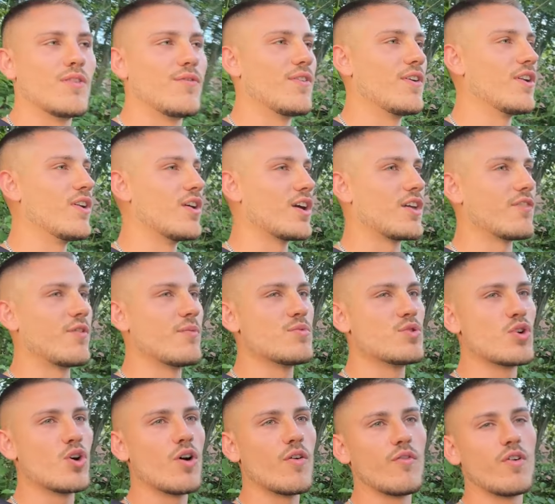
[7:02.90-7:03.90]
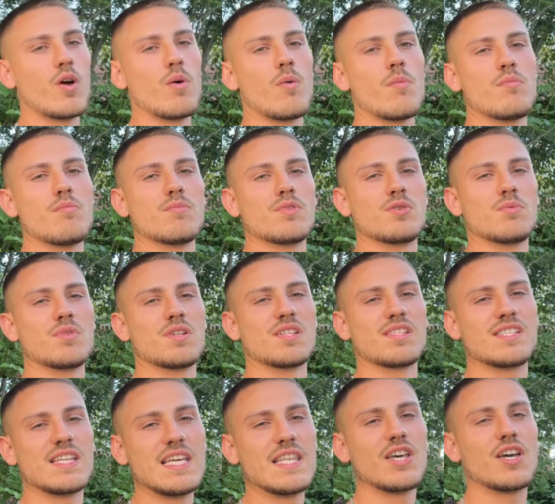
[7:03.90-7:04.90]
I feel like if I'm driving, I want someone to
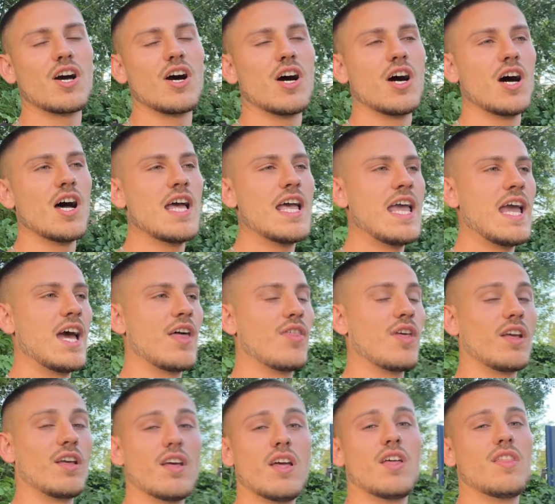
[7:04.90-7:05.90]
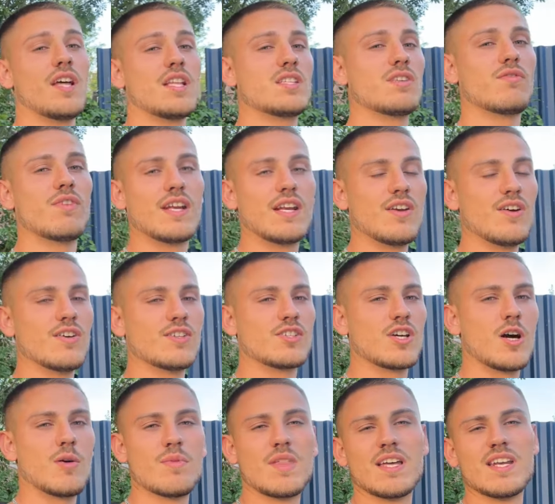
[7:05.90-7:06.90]
see the car and think, that's a really nice
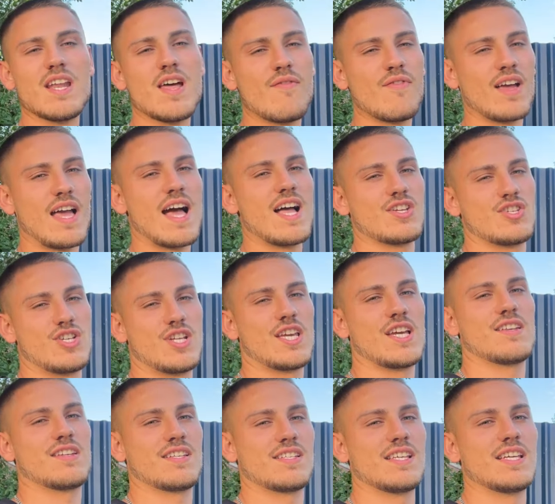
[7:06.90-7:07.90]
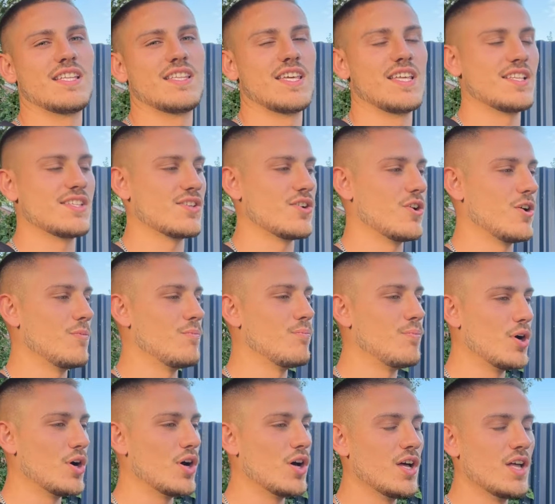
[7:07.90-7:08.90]
car, but they never actually get to see the inside.
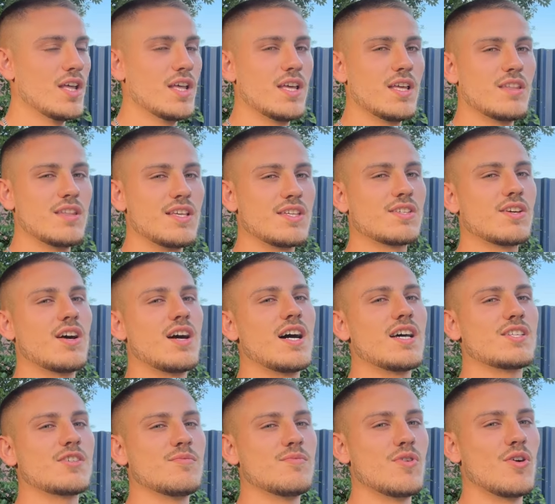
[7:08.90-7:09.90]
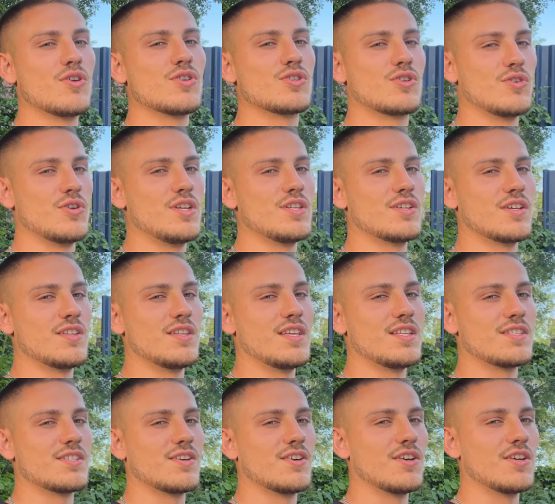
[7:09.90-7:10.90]
But this car has some nice goodies on the
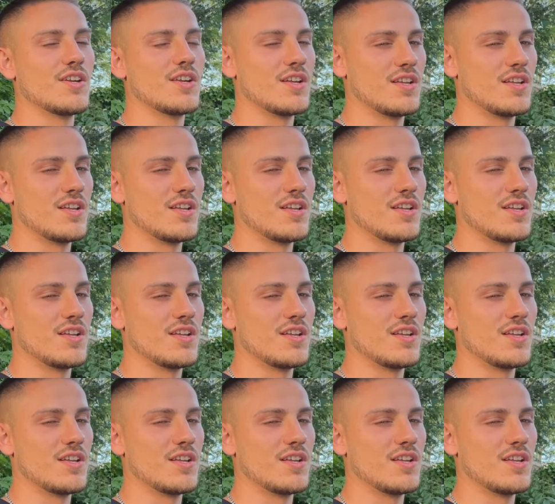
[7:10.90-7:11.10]
inside.